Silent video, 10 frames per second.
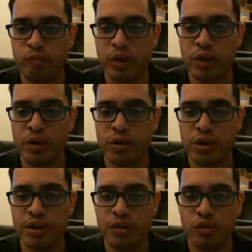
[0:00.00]
here
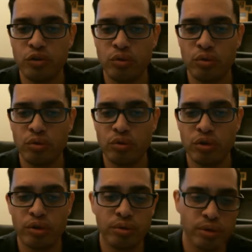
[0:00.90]
is,
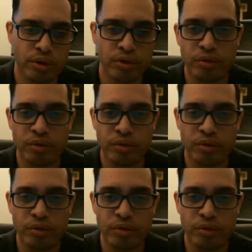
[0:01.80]
sorry, where is it?